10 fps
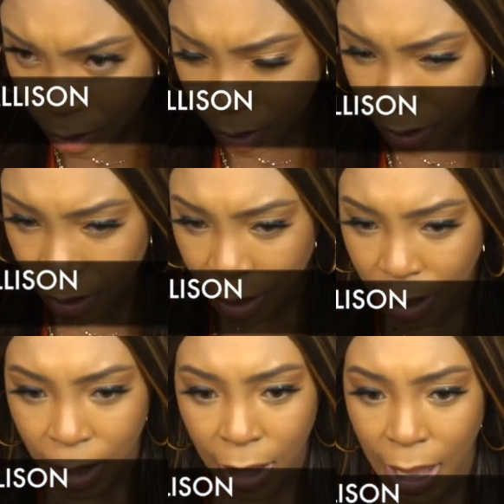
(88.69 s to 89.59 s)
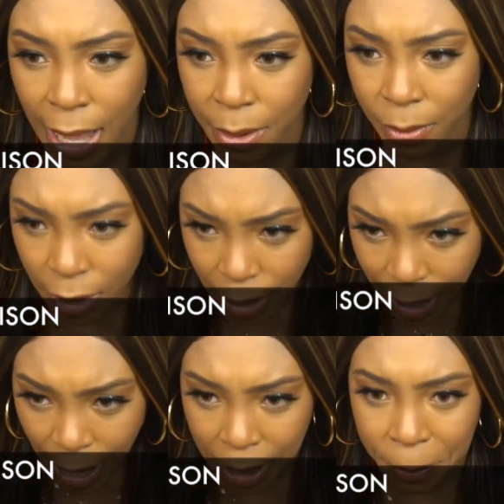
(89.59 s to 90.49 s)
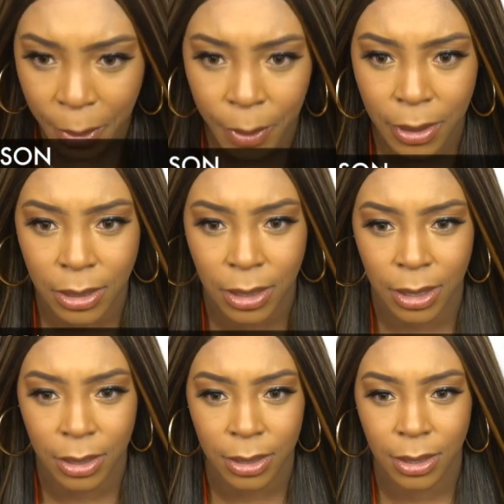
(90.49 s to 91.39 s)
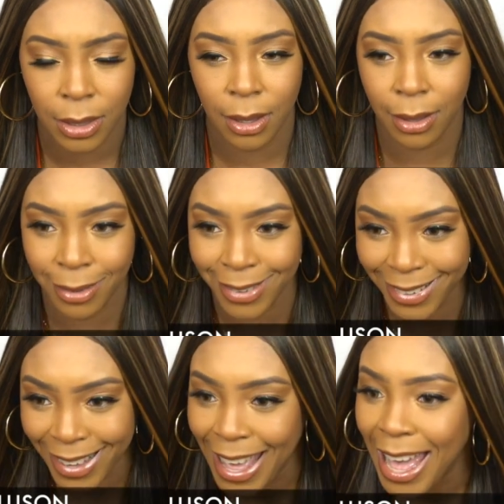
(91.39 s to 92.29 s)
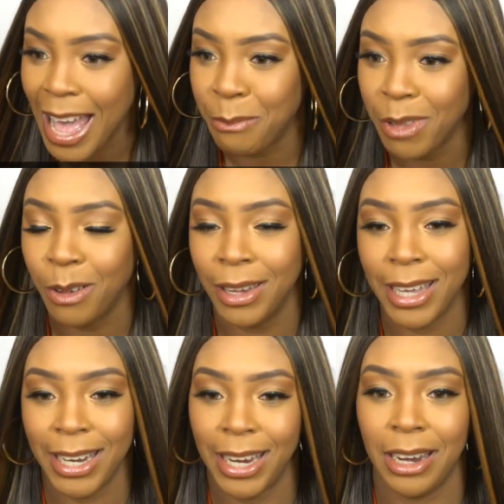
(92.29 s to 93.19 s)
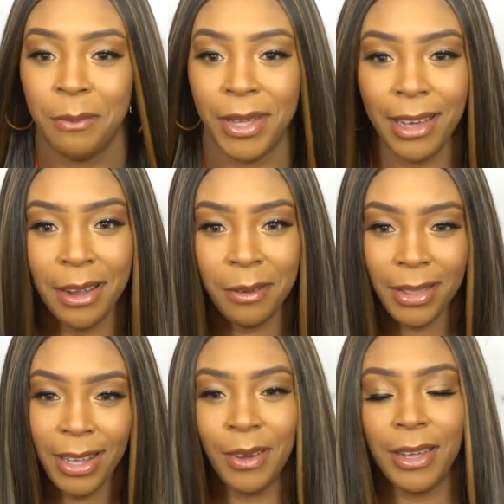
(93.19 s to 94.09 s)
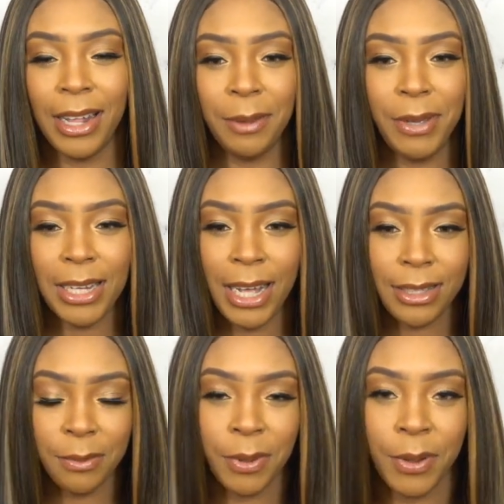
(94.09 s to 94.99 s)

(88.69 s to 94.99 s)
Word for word: powder? I don't think I added powder to this. I'm now looking at it, I'm like, I don't think, okay, let me add some